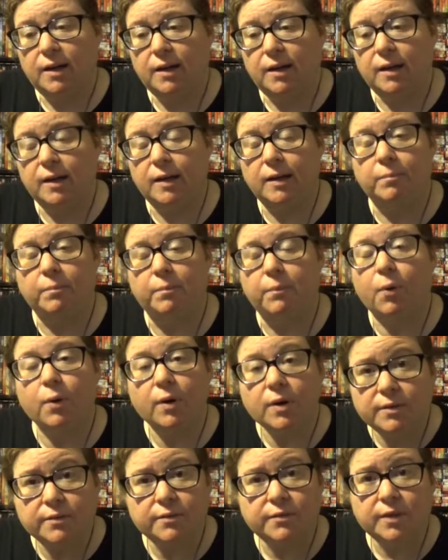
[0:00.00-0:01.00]
an
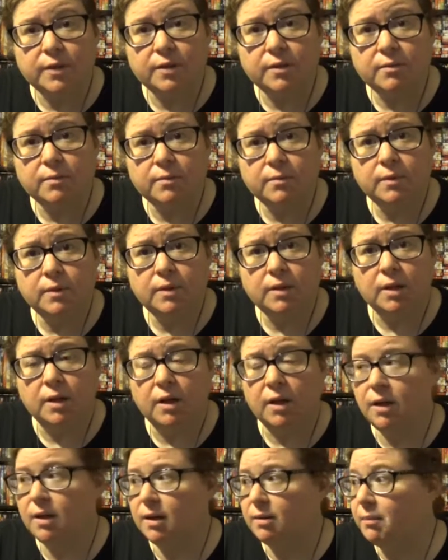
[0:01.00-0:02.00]
important film,
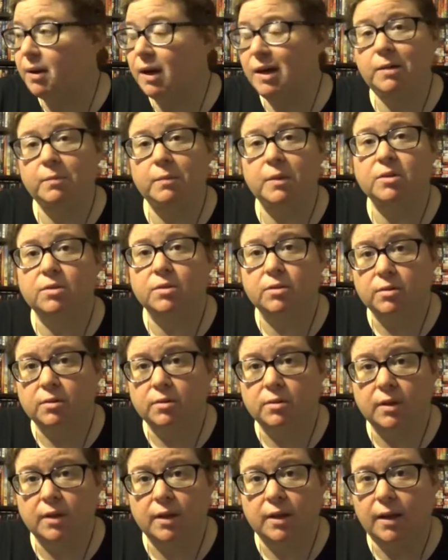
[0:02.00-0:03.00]
monumental
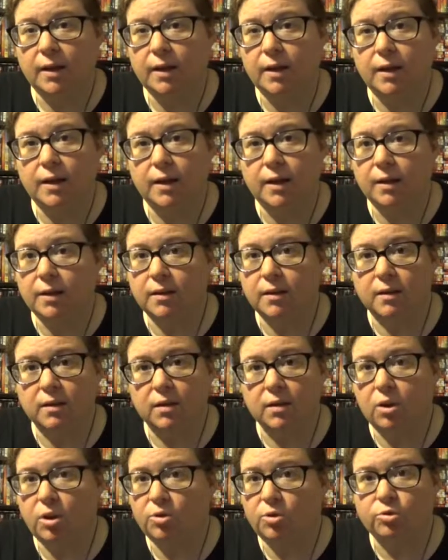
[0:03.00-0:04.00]
in
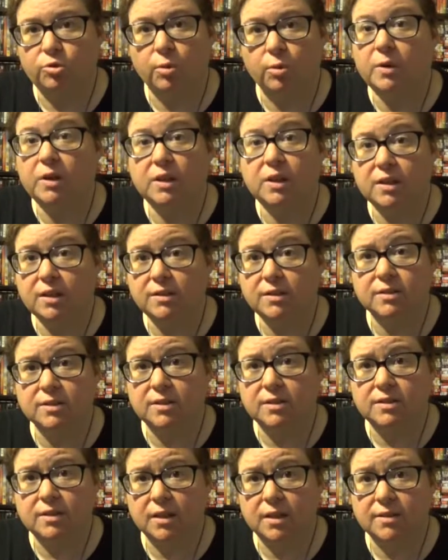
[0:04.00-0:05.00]
so many things that
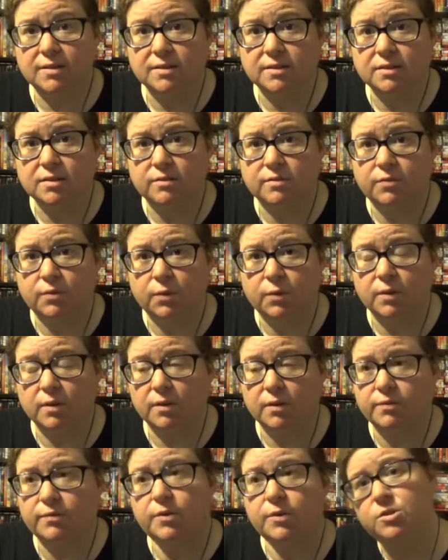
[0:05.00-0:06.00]
it does
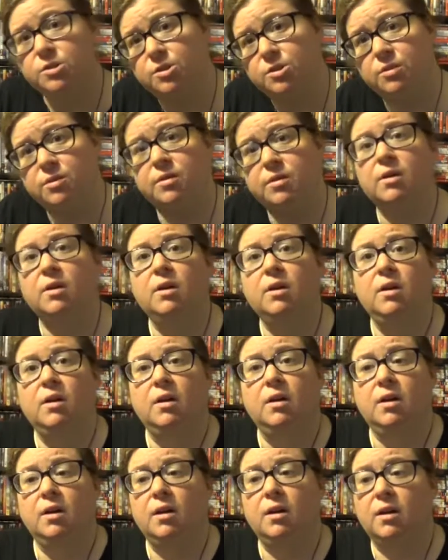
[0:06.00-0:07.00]
for future,
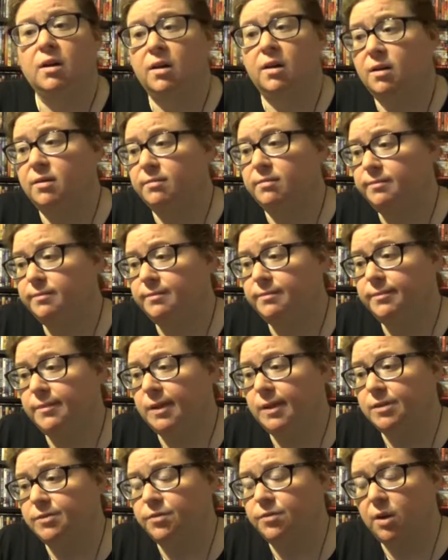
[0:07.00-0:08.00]

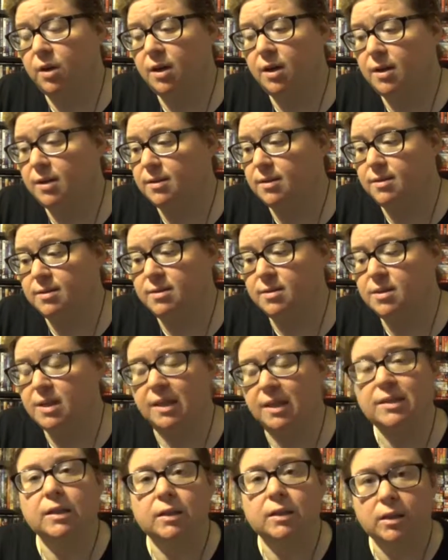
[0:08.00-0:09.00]
as far as
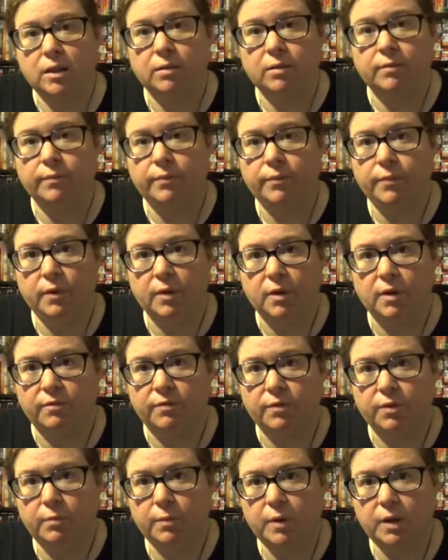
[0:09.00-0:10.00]
technically in
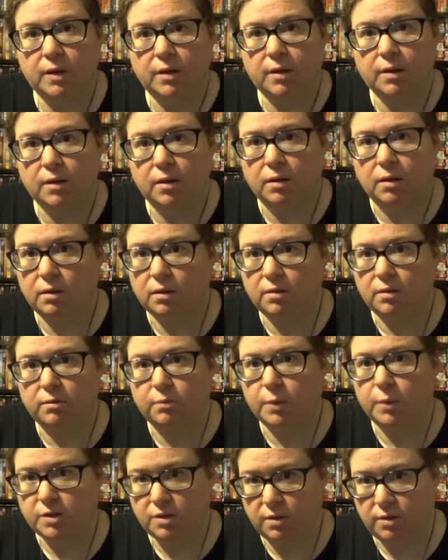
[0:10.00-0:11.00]
filmmaking,
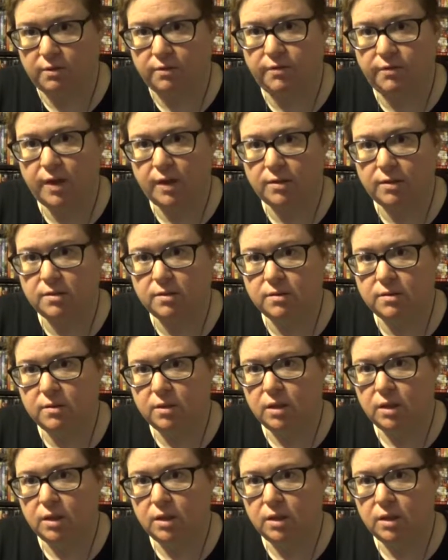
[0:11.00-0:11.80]
especially in effects.